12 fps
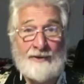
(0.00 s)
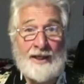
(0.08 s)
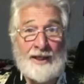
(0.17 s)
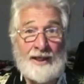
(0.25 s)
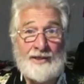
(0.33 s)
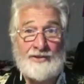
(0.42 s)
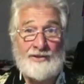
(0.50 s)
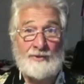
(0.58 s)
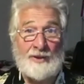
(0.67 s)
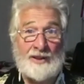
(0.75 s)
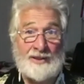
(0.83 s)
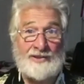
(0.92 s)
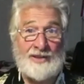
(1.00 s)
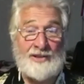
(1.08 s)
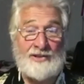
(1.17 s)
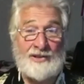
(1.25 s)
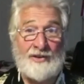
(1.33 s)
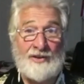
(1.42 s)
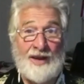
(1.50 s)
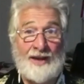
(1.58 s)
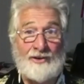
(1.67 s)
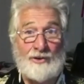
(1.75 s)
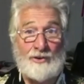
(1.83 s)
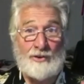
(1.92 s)
is the realization that
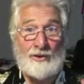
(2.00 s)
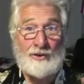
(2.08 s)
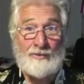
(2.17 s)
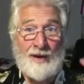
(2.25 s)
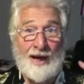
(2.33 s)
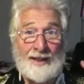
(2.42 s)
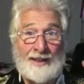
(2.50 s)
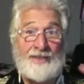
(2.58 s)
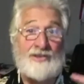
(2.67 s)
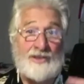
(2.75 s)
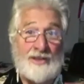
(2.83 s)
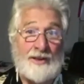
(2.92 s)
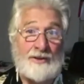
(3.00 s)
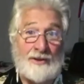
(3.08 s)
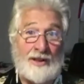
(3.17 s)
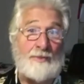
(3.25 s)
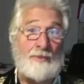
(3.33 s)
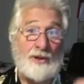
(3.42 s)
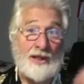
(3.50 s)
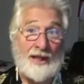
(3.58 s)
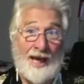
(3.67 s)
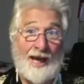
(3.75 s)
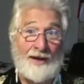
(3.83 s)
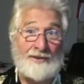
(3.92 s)
your mind is literally putting
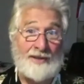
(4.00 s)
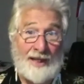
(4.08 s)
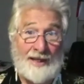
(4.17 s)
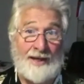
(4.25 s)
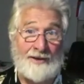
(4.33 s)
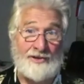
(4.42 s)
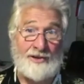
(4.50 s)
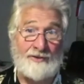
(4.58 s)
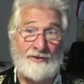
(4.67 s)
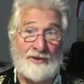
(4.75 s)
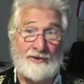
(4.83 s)
out an energy field.